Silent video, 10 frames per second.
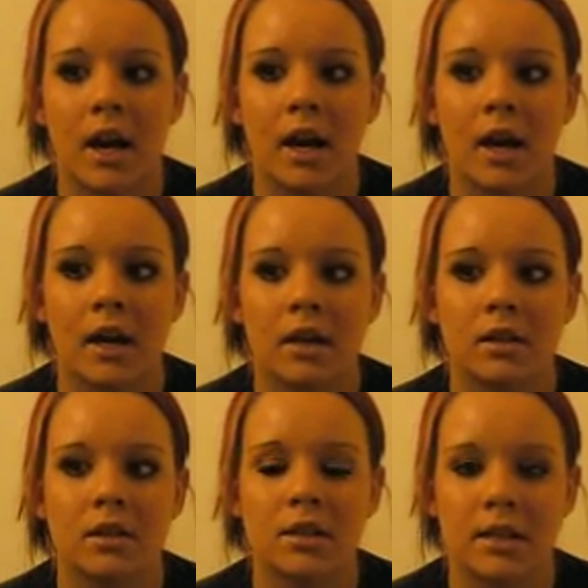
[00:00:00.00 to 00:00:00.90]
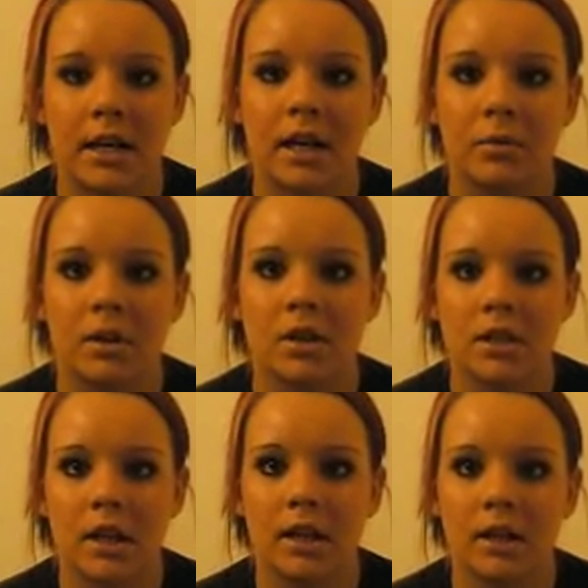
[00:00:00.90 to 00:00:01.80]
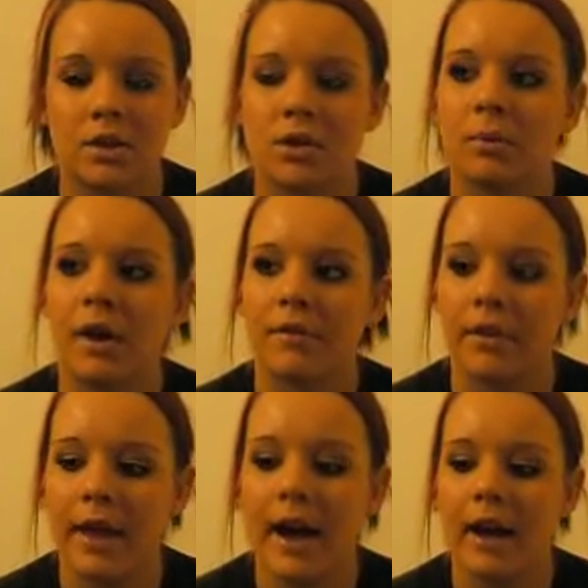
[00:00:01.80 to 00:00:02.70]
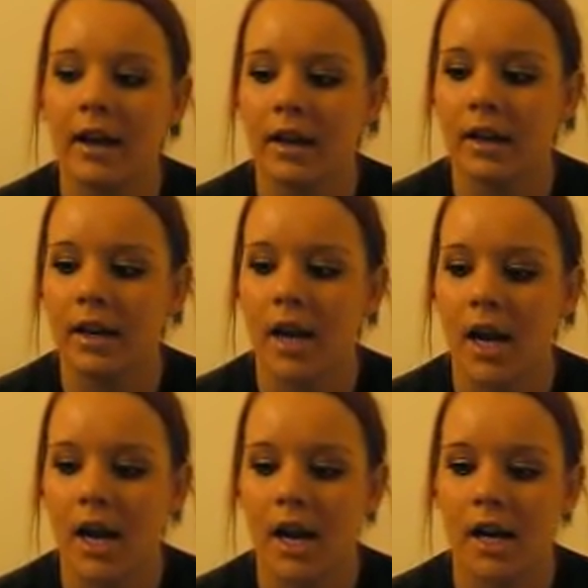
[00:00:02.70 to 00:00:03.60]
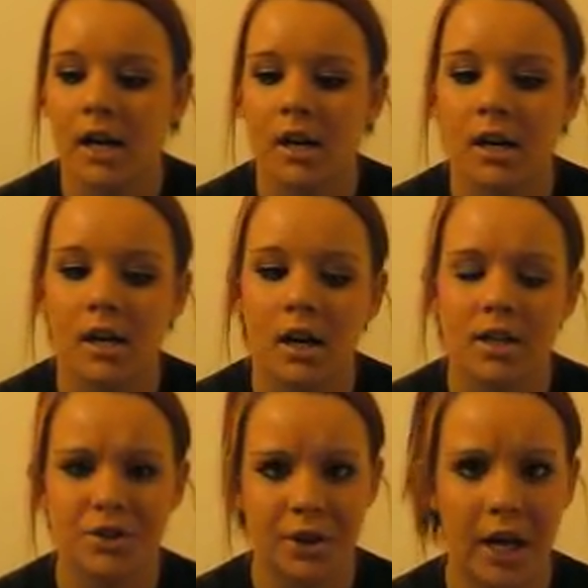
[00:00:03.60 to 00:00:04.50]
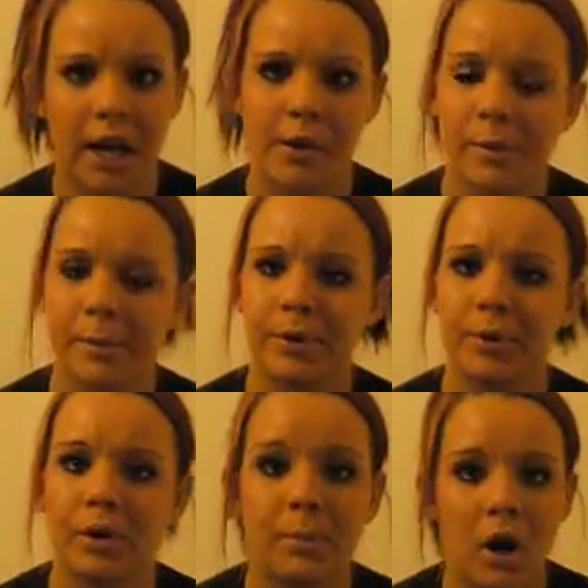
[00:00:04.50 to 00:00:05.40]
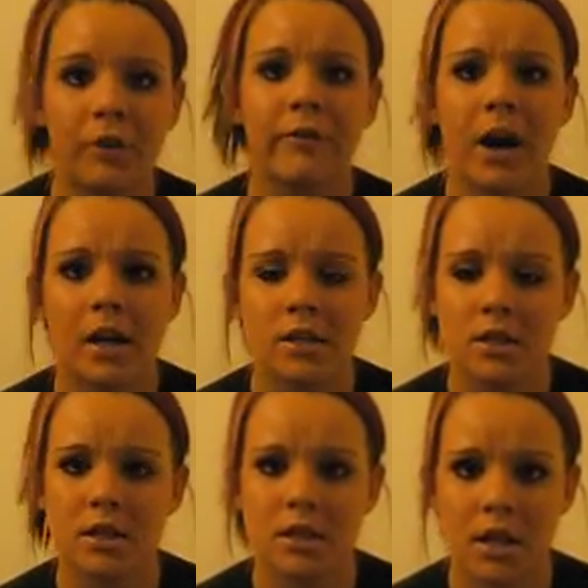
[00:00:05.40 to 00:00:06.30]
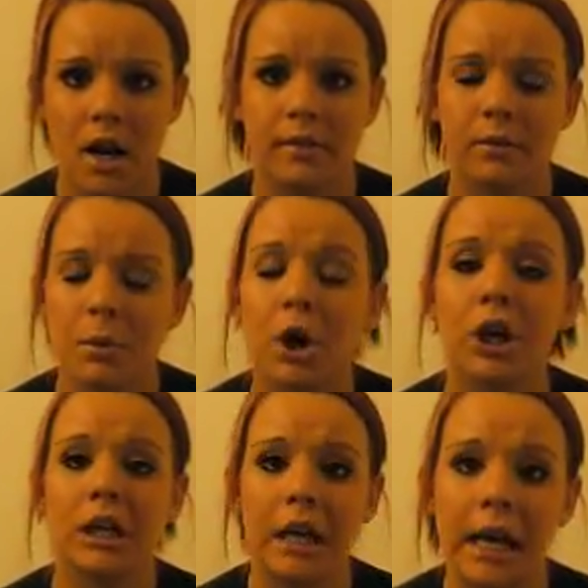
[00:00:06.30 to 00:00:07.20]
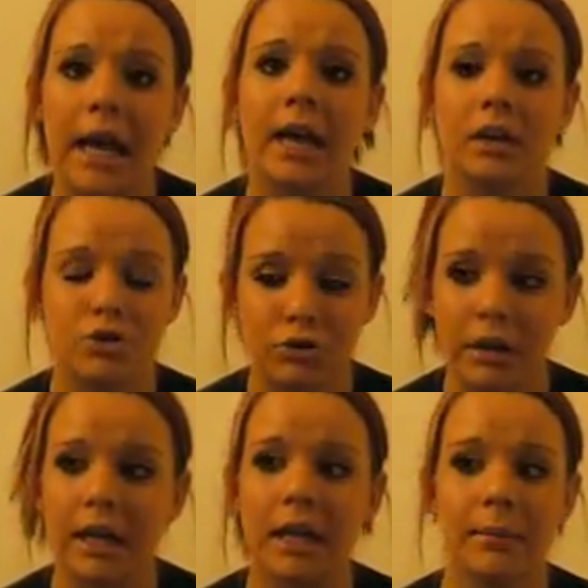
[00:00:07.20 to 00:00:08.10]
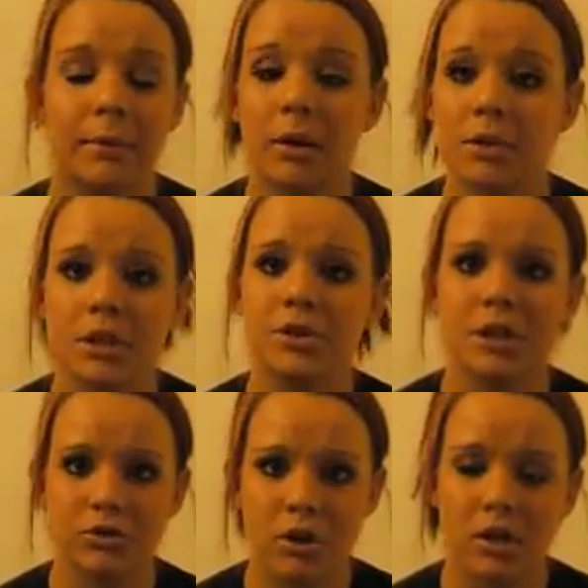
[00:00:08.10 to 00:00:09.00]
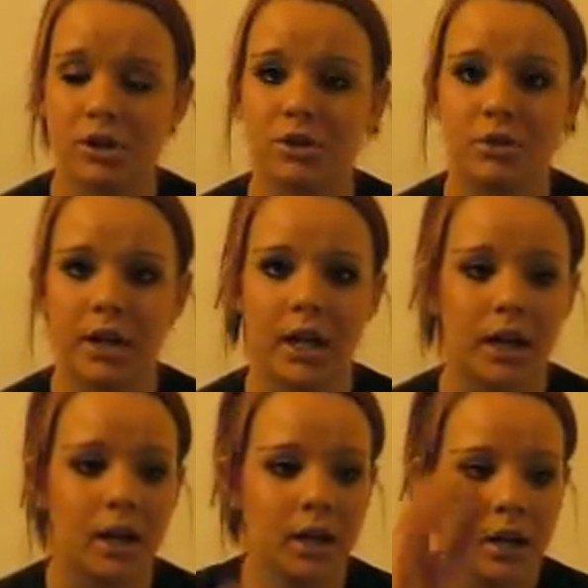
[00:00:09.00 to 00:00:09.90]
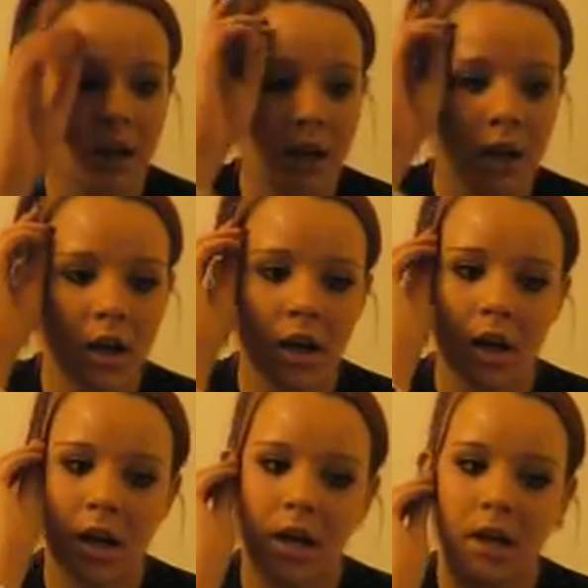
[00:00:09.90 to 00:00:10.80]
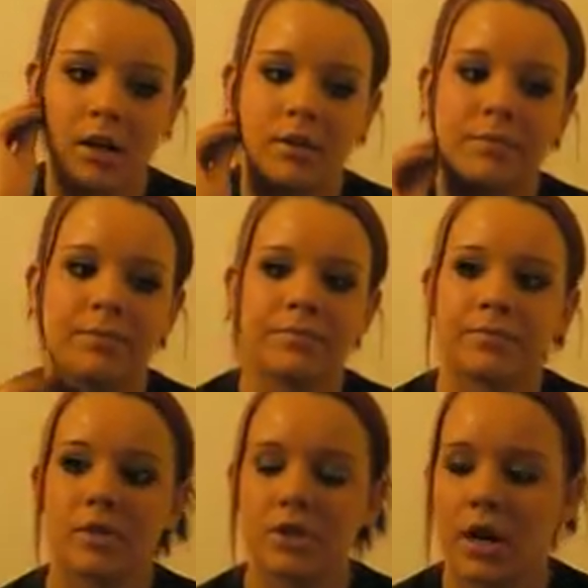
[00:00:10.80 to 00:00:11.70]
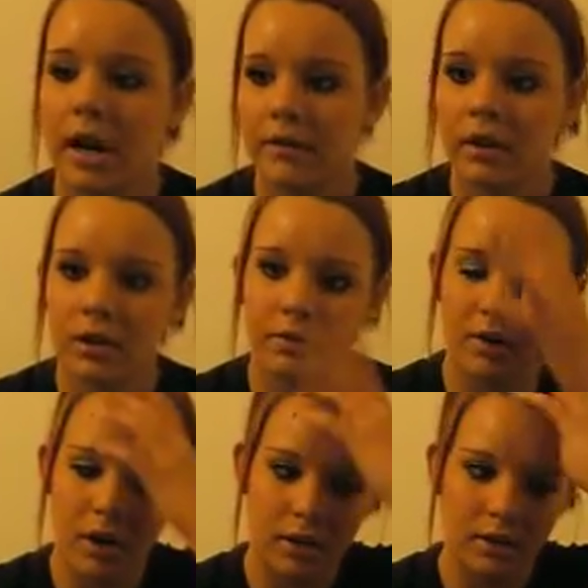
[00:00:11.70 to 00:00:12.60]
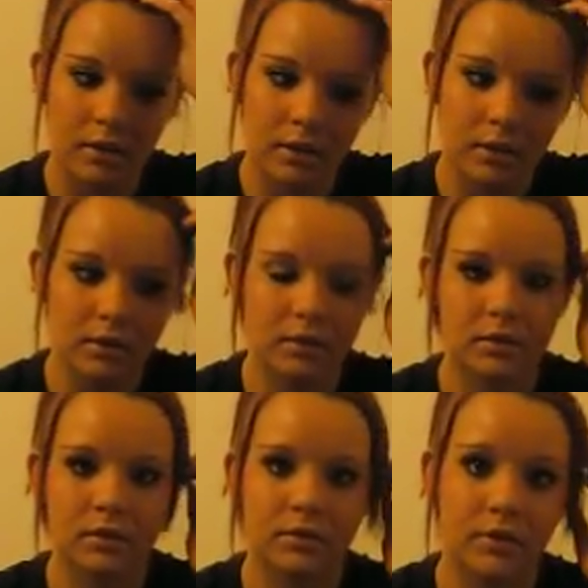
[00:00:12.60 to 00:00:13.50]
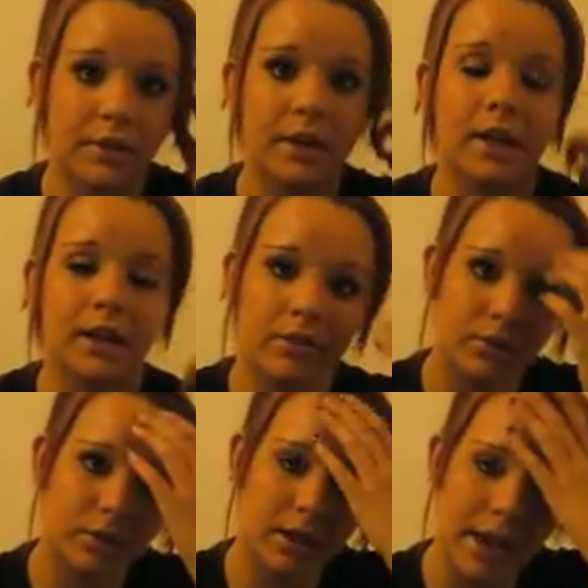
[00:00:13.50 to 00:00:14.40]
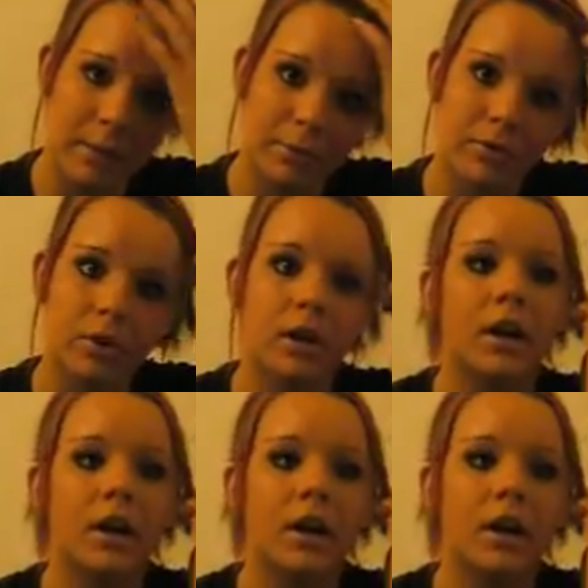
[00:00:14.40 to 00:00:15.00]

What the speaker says: I decided I wanted to stay clean and sober after that. And I started hanging out with people and going to bonfires and stuff and partying again and drinking, but I wasn't using drugs, just drinking, and started having a lot of fun that I never really had before.